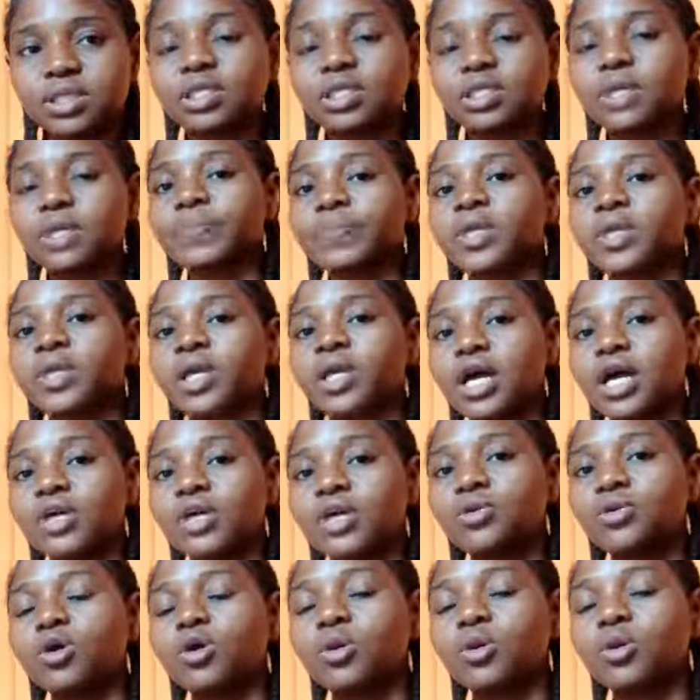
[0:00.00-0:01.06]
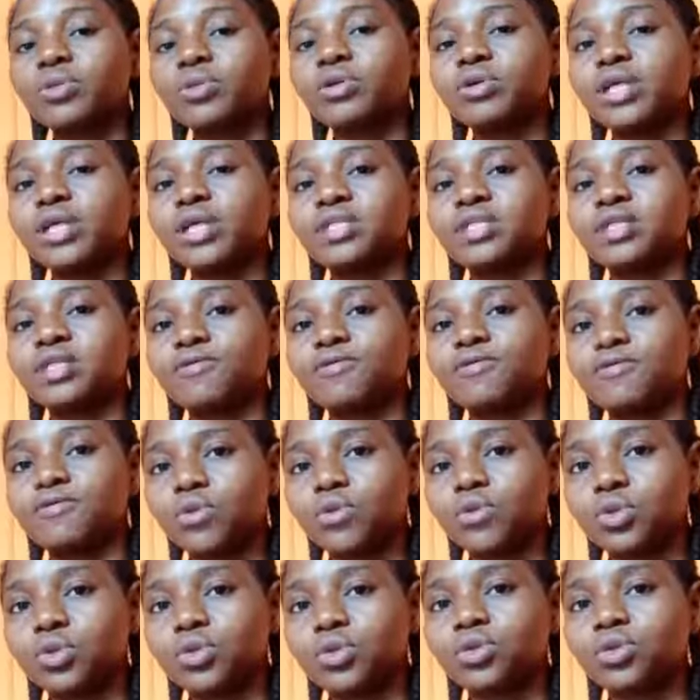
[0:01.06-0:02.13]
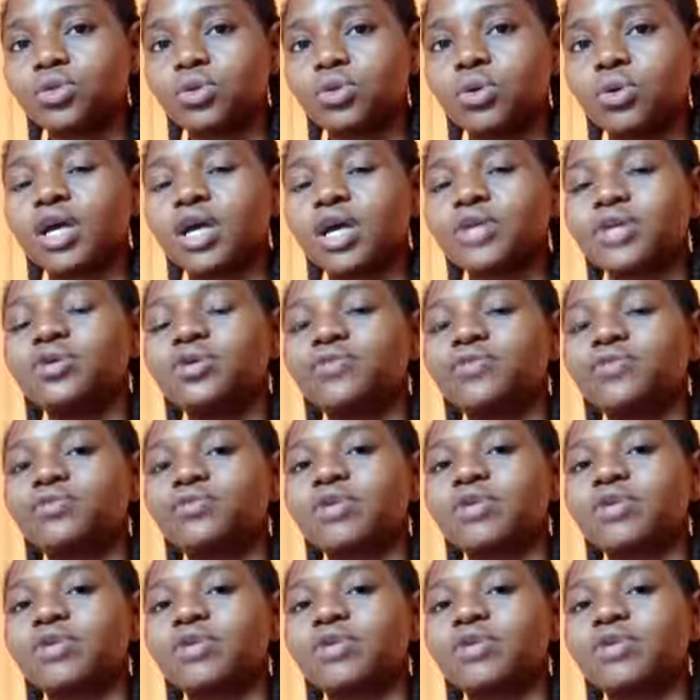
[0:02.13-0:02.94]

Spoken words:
Can you help me write a foreword, or can you even write